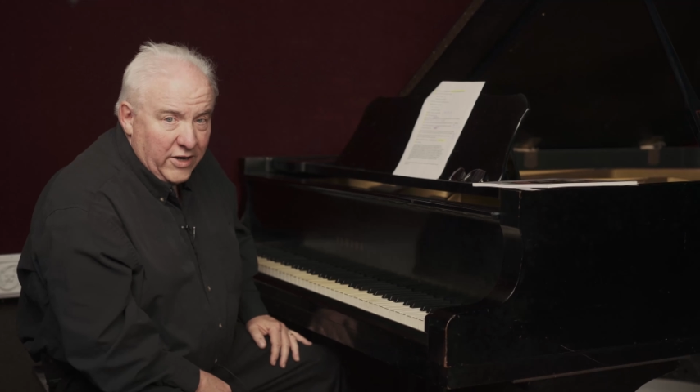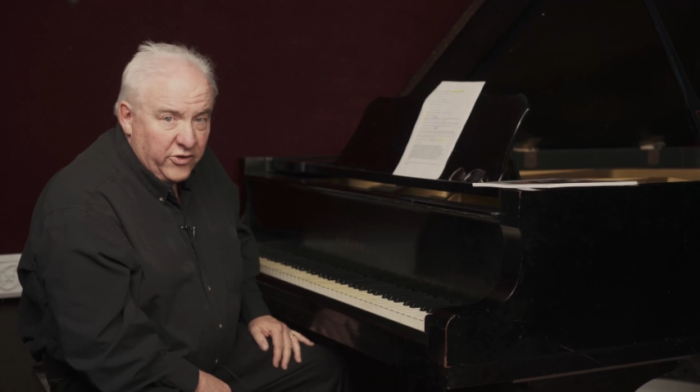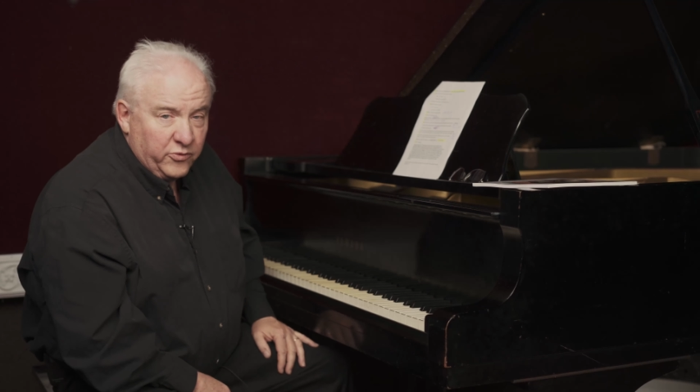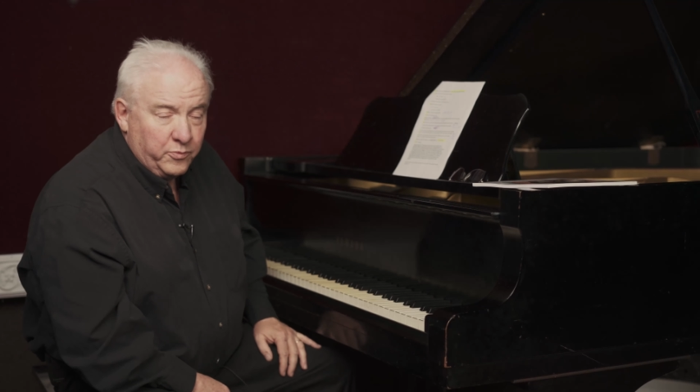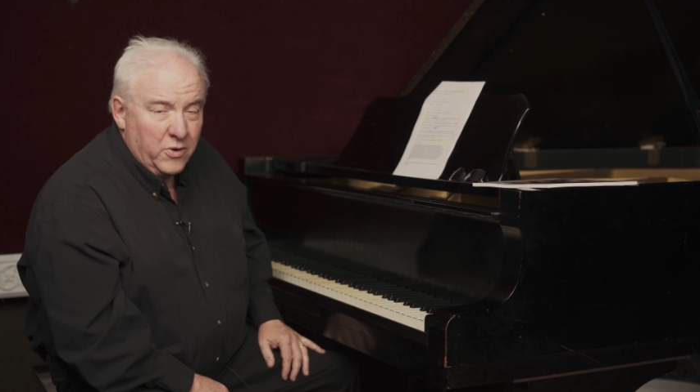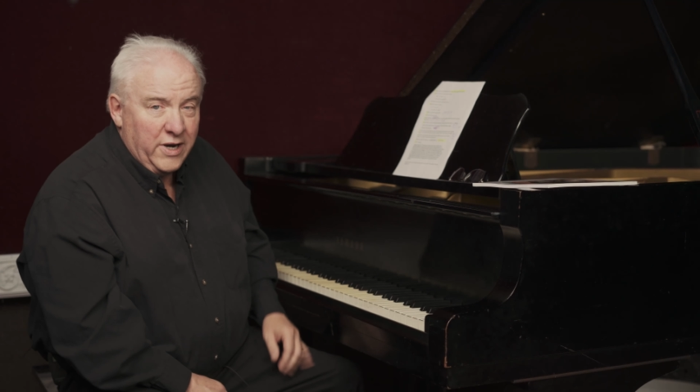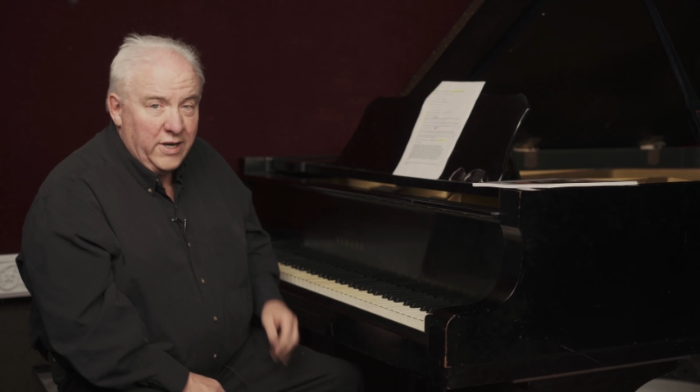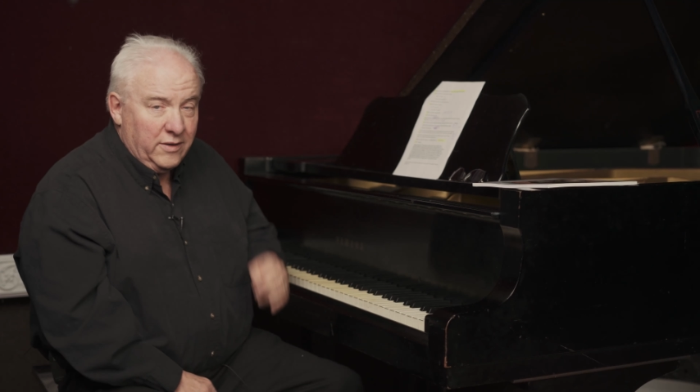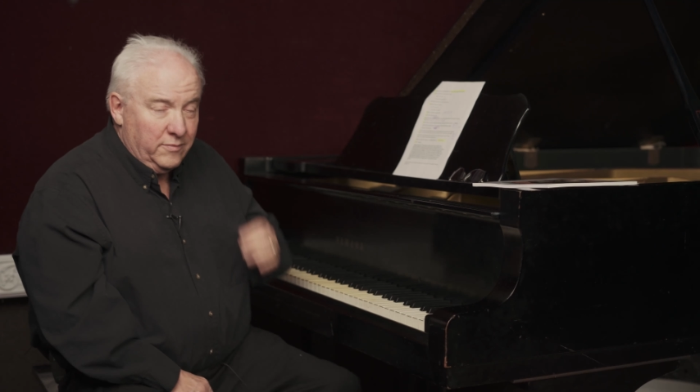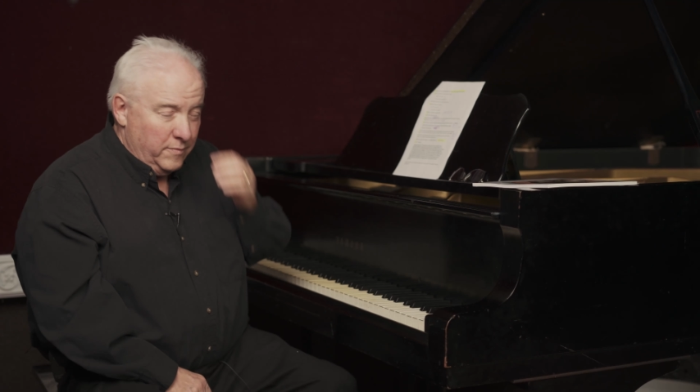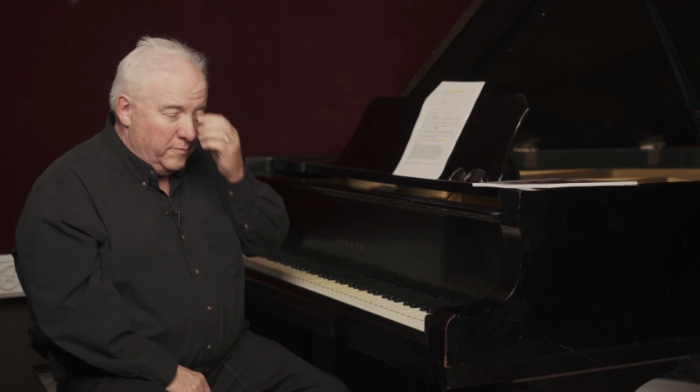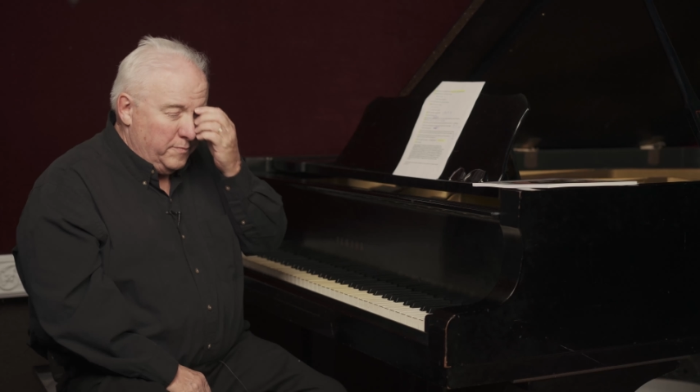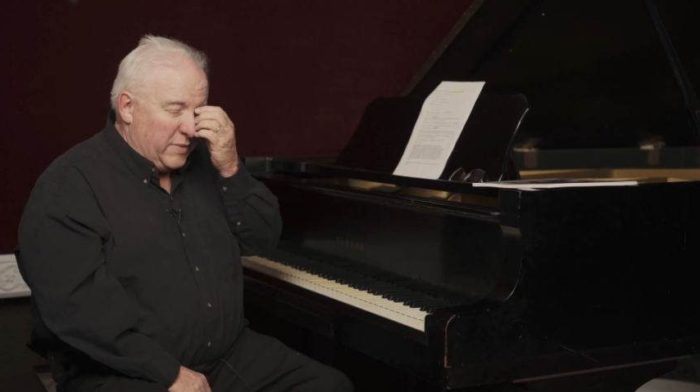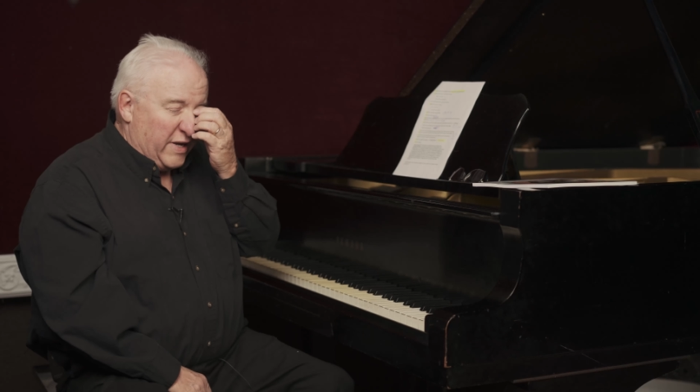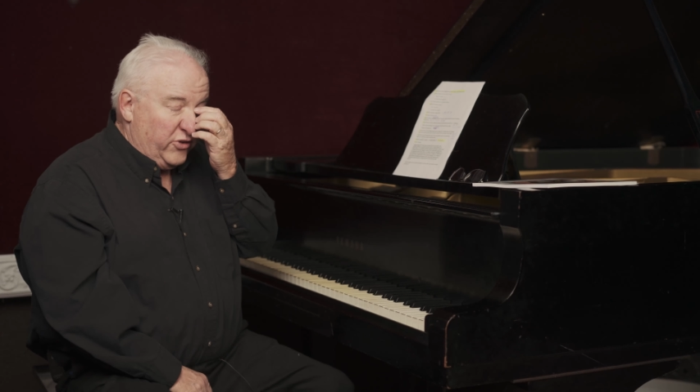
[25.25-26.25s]
of Spring
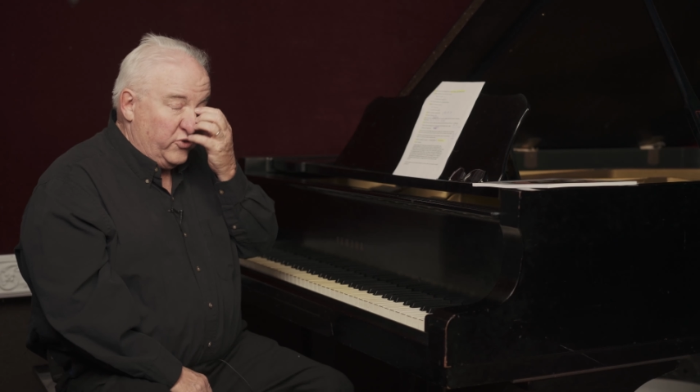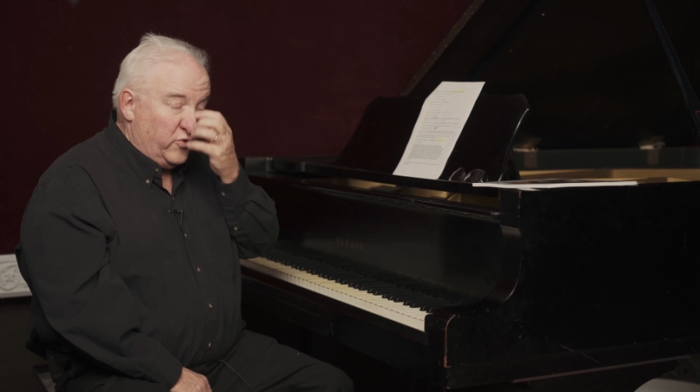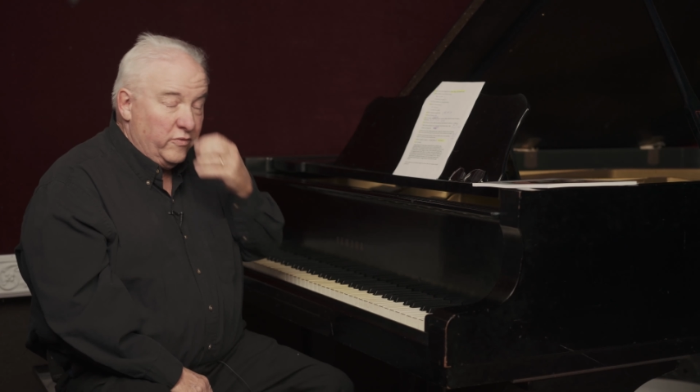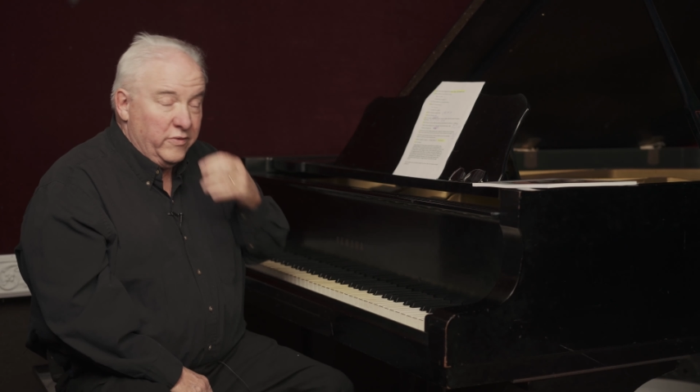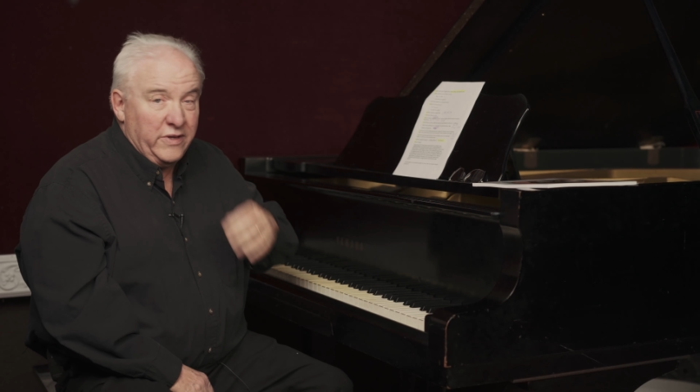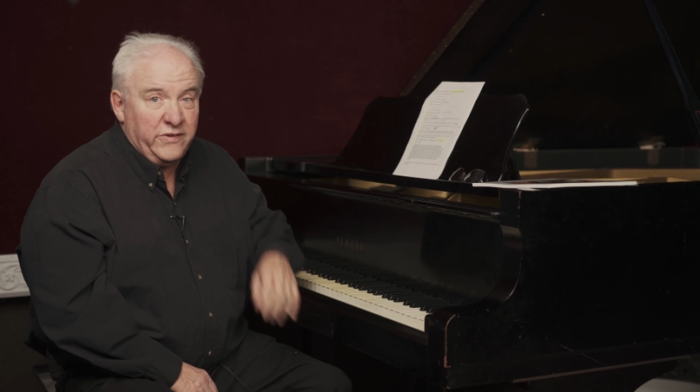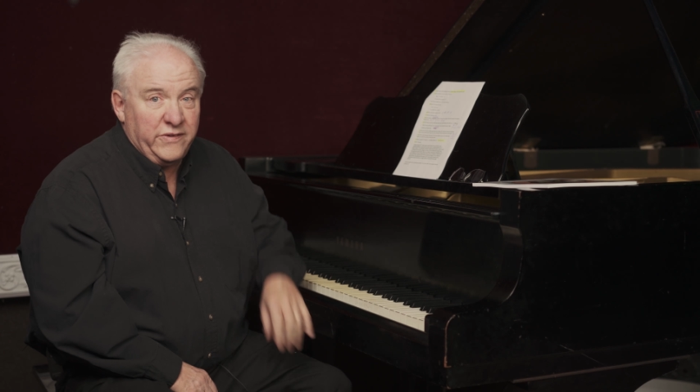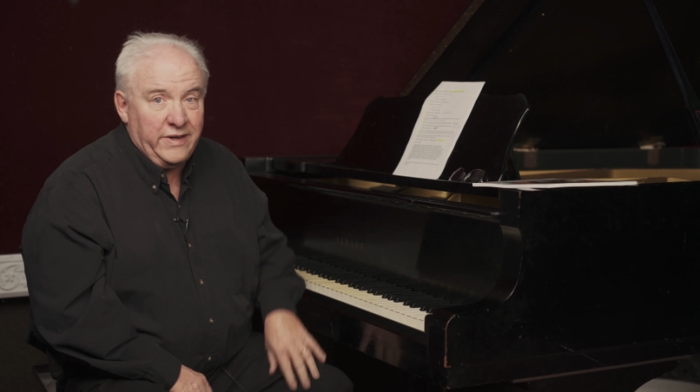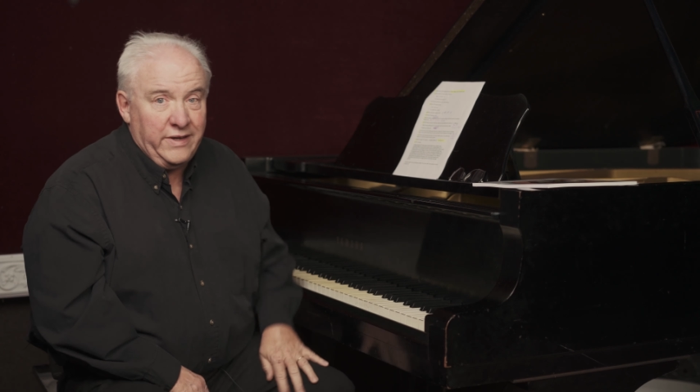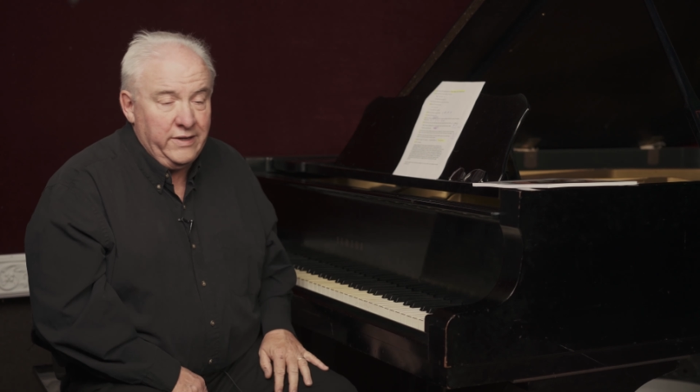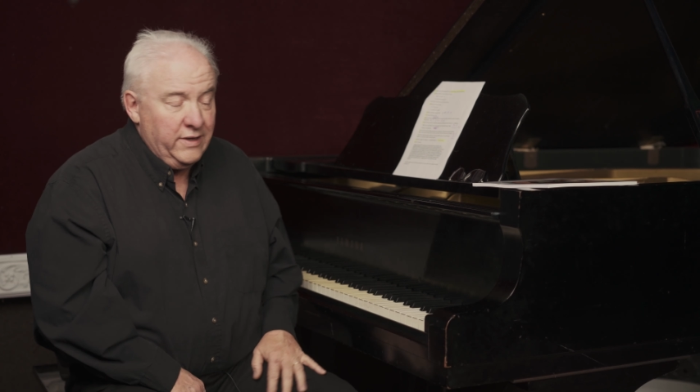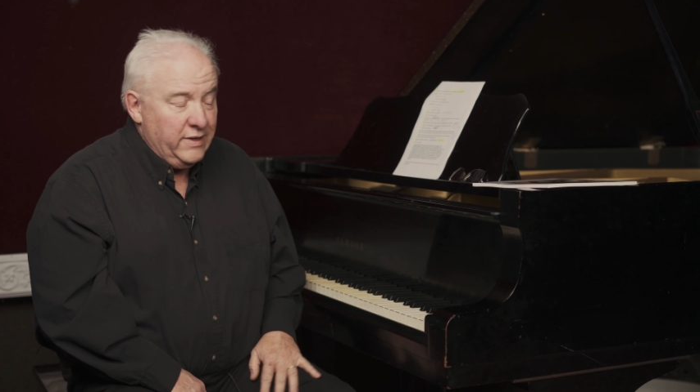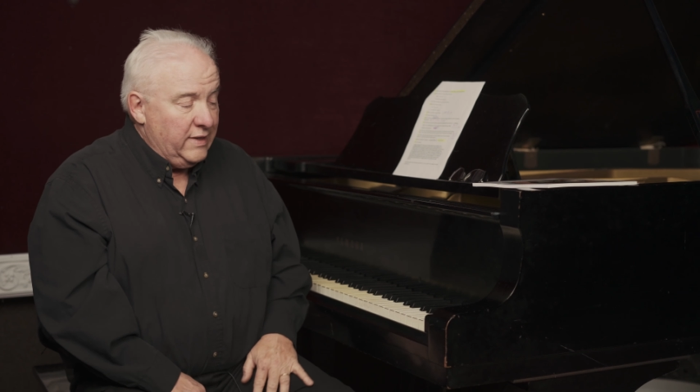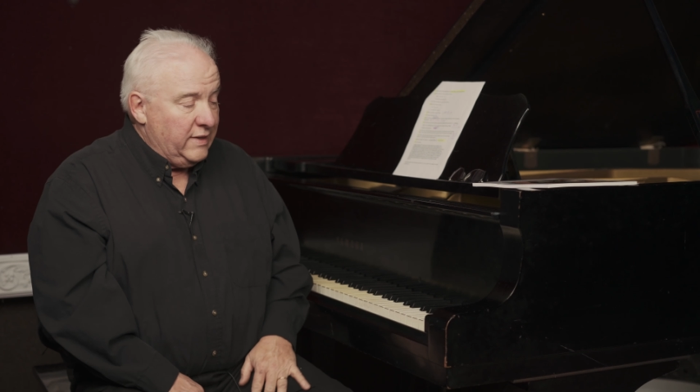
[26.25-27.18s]
by Stravinsky.